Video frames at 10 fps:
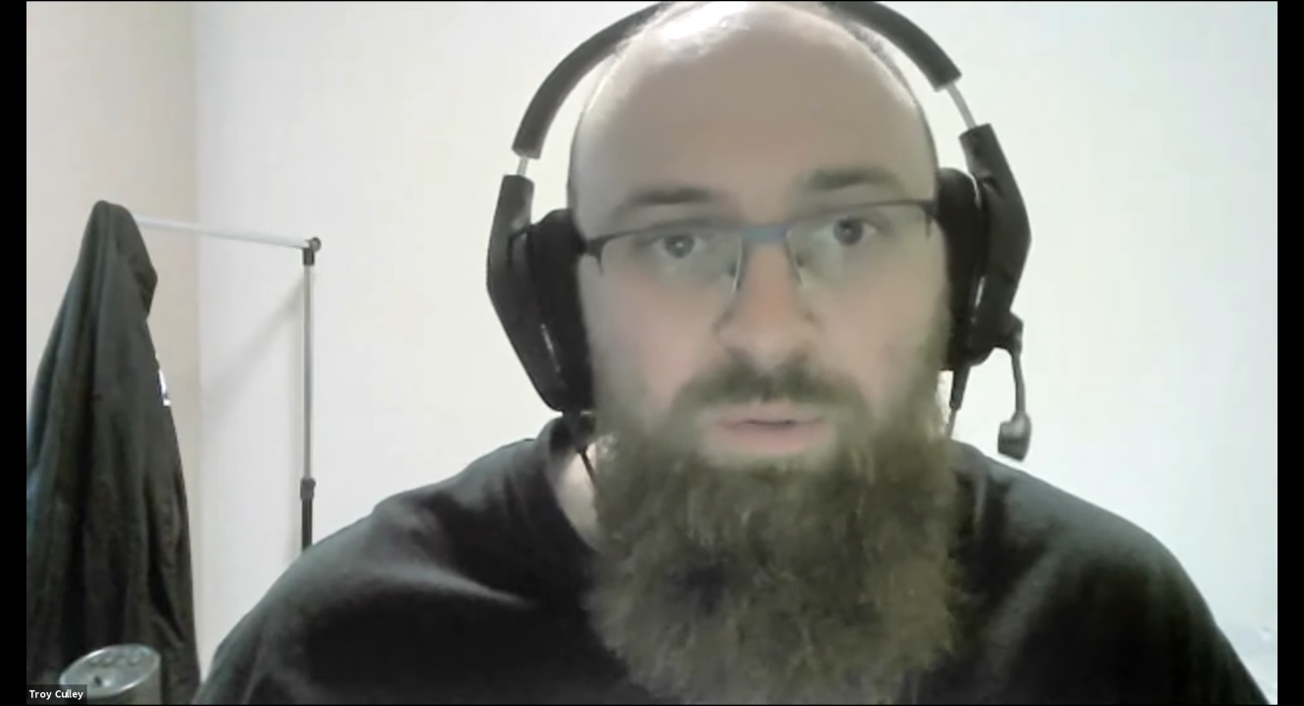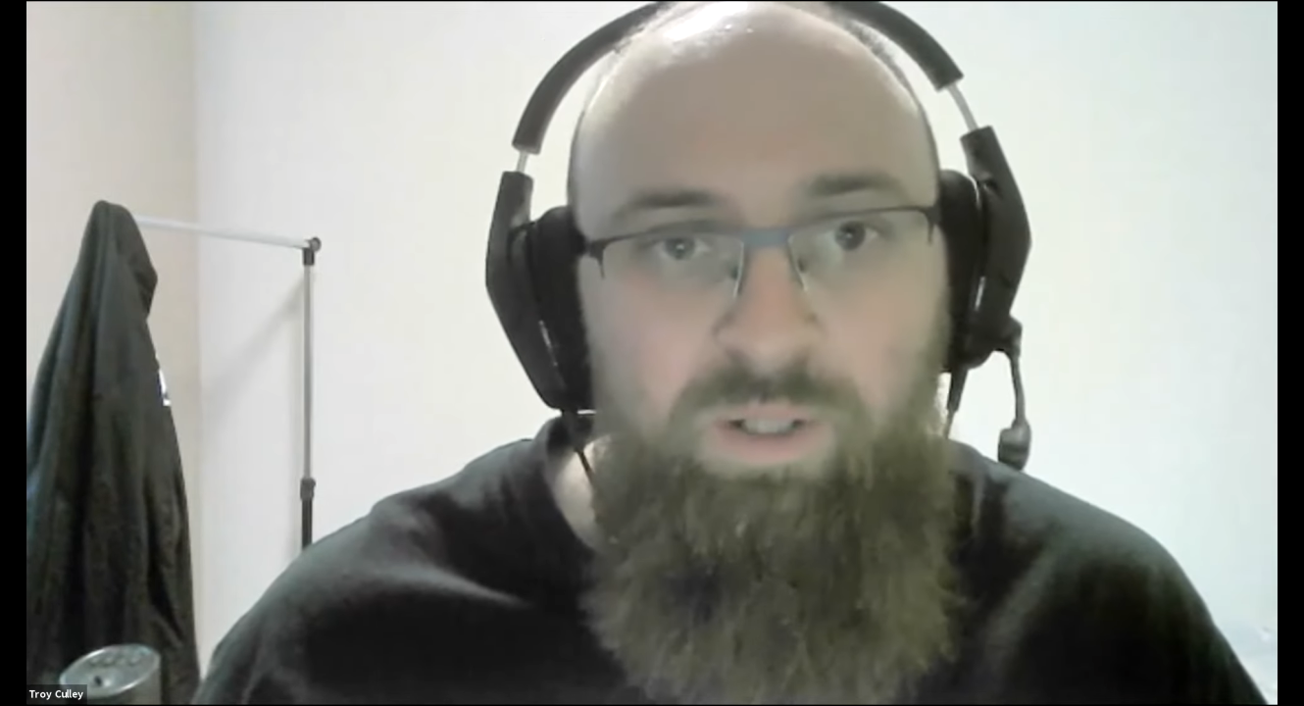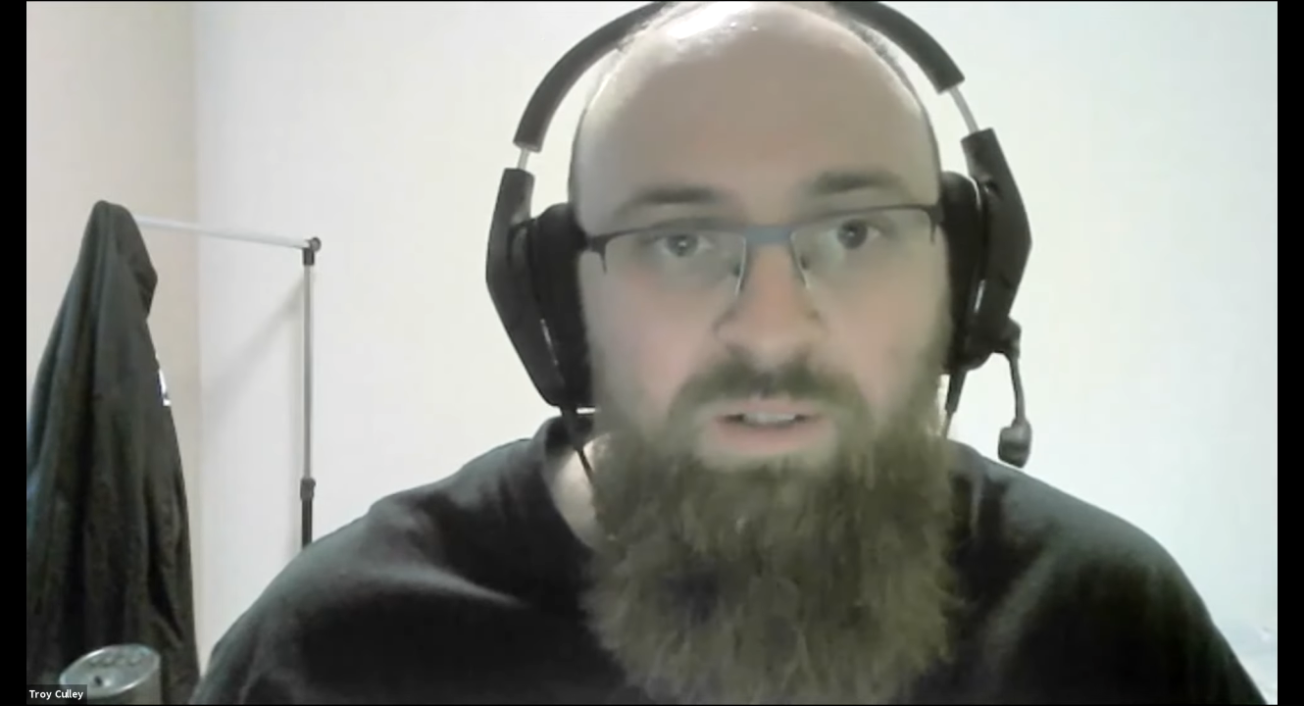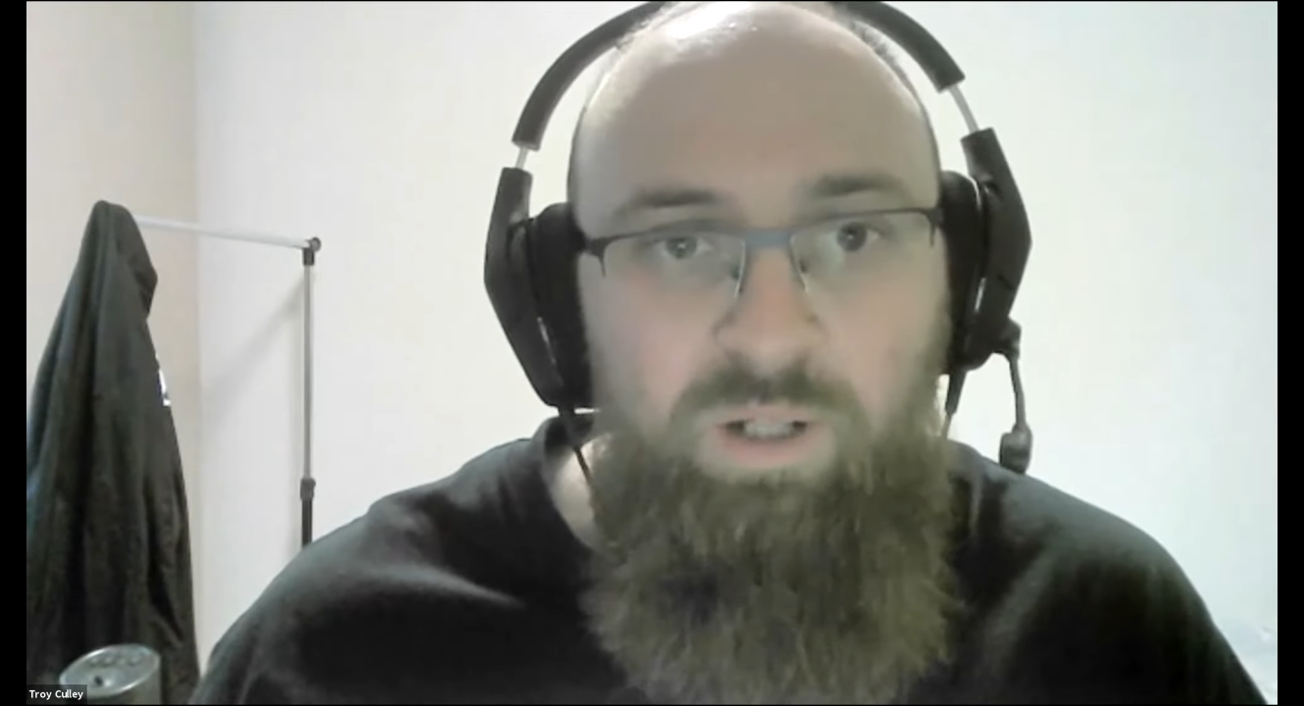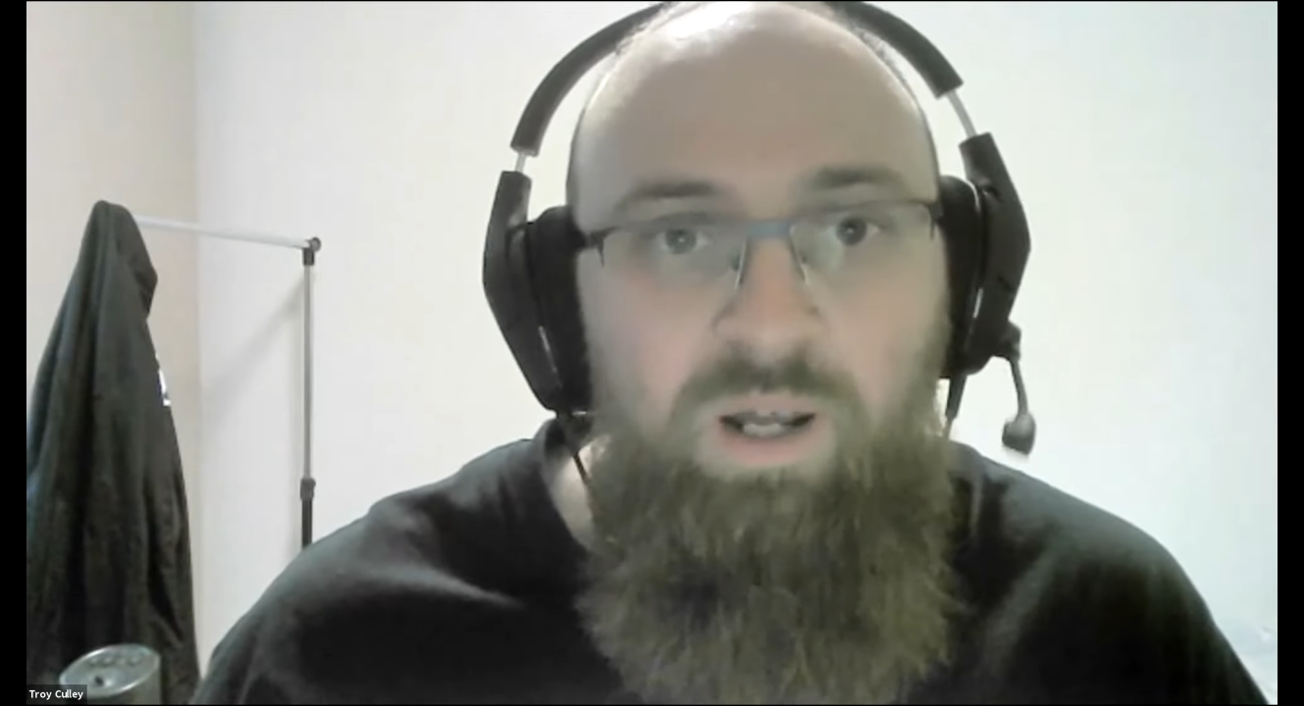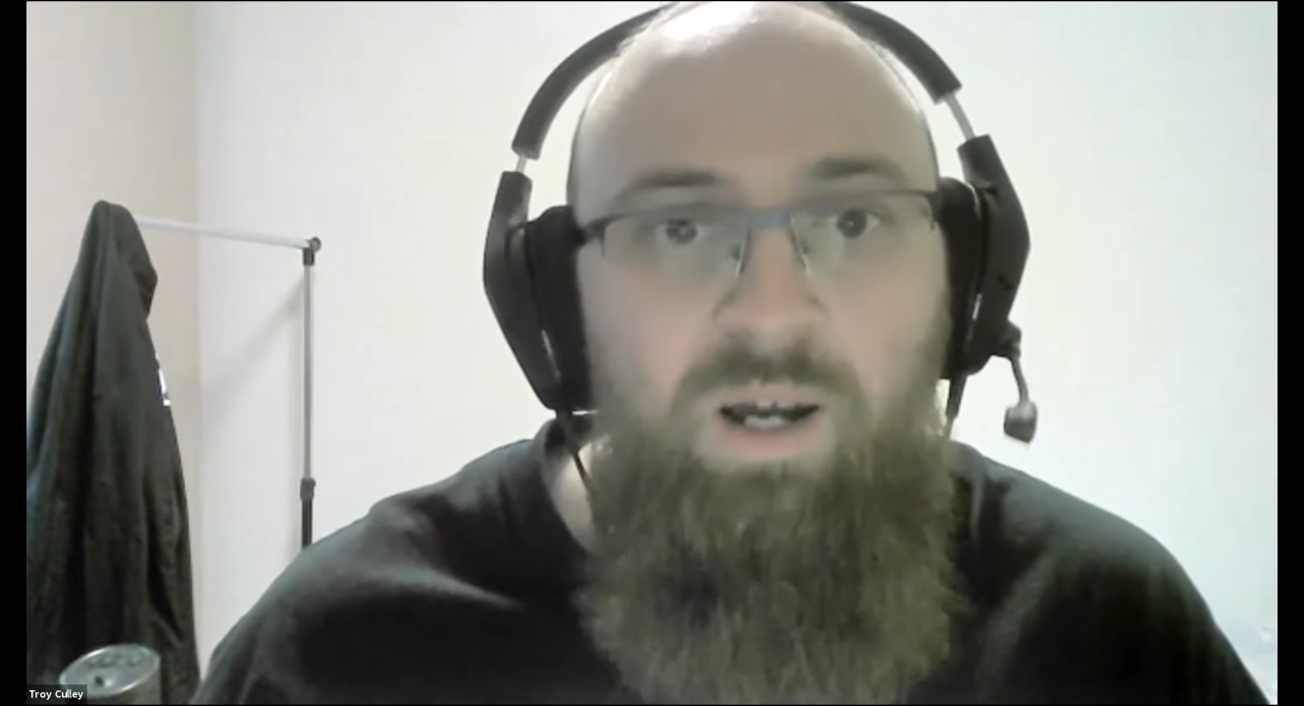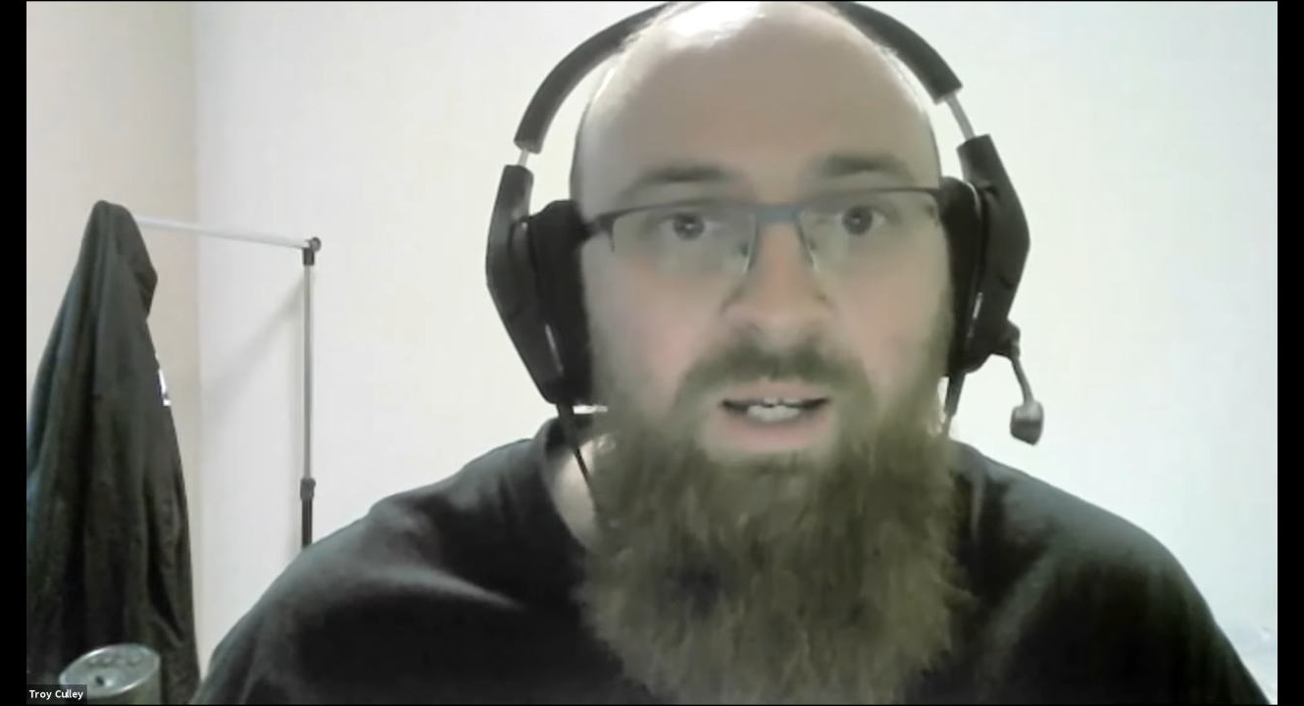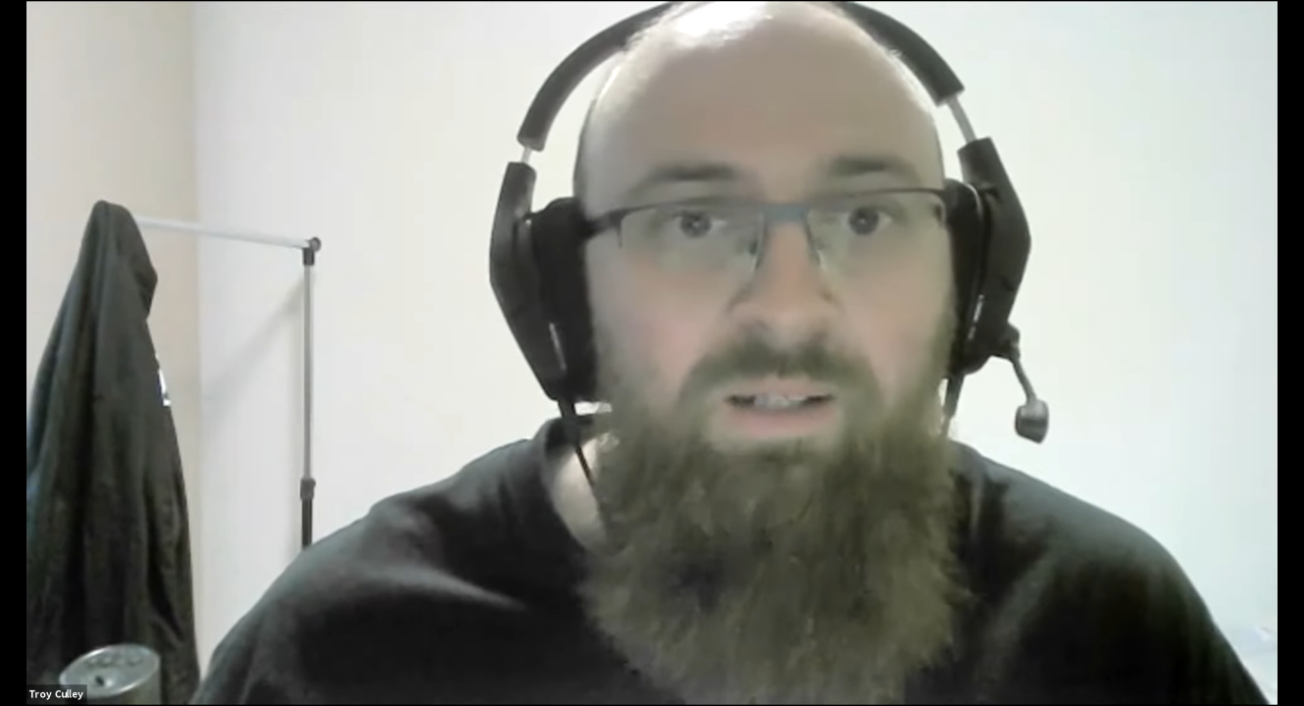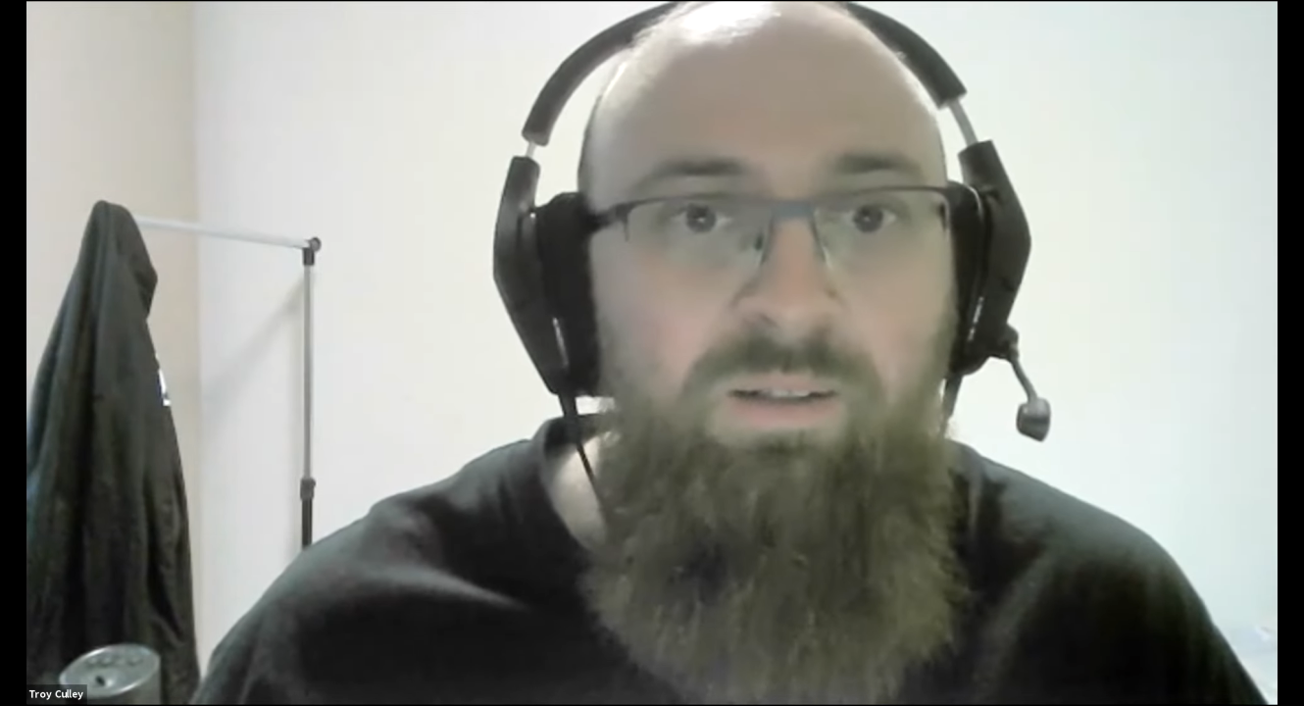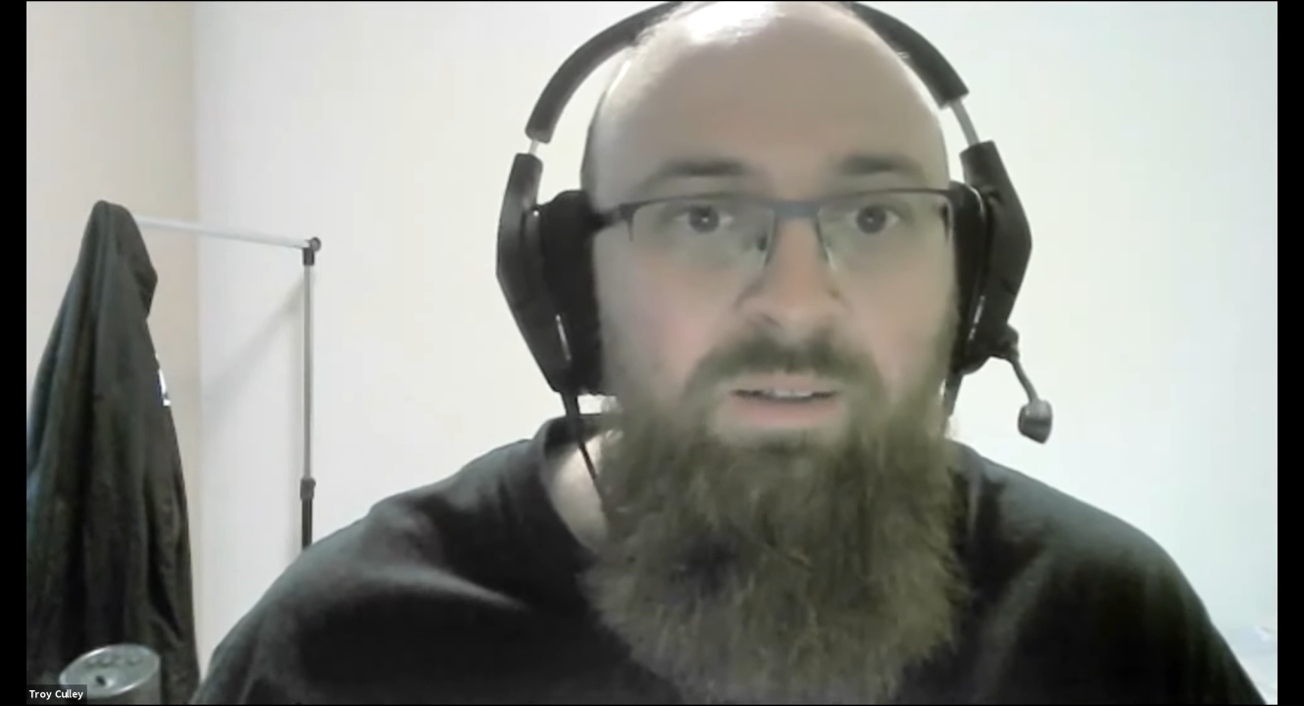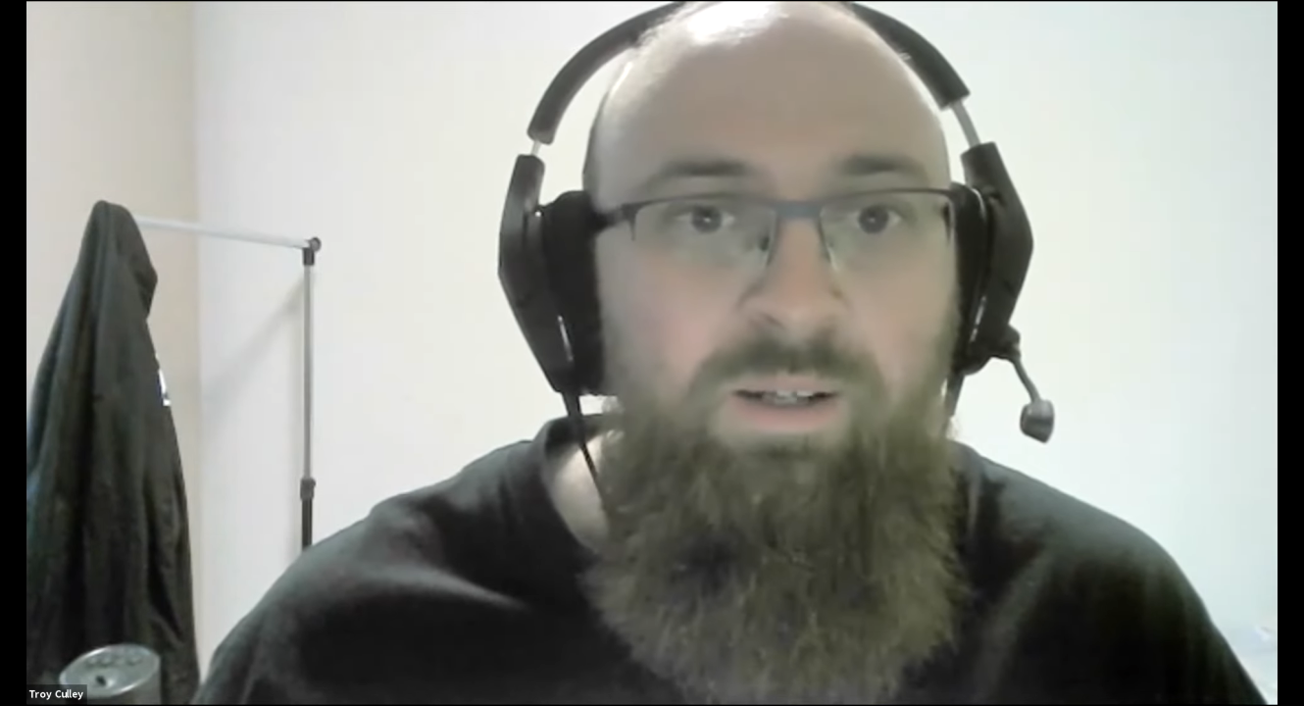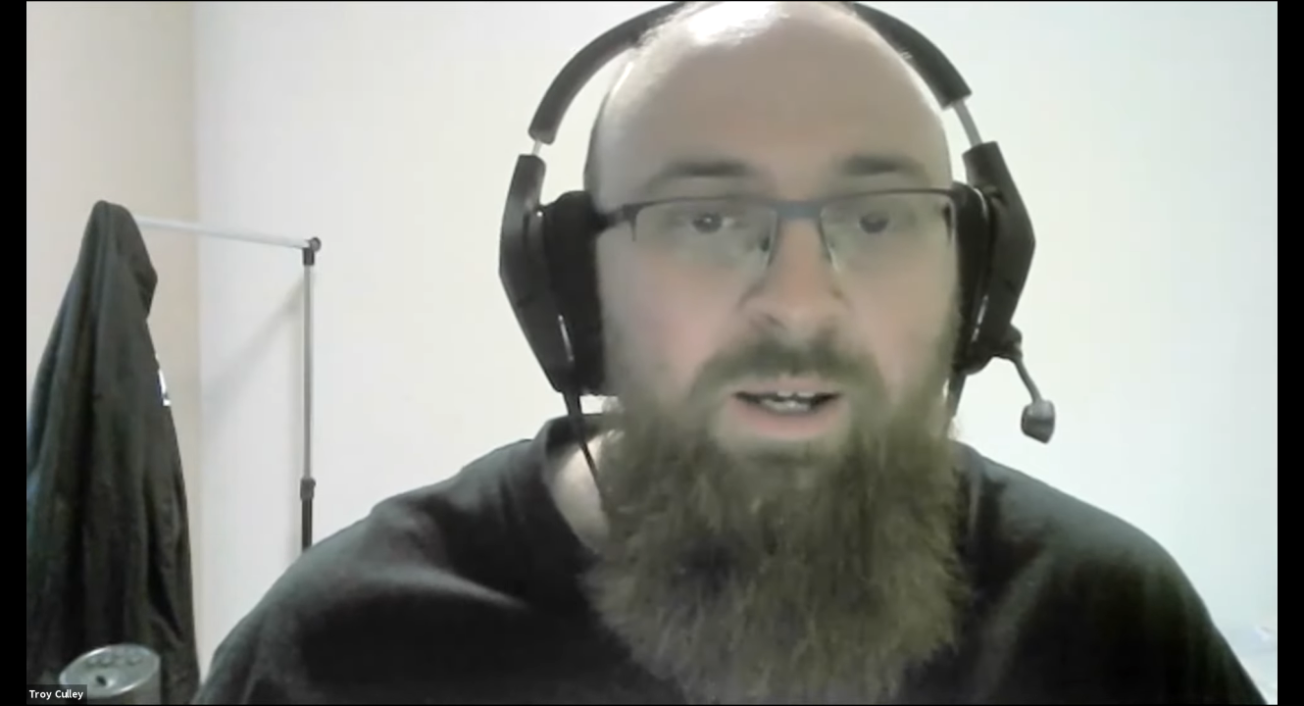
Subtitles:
things aligned,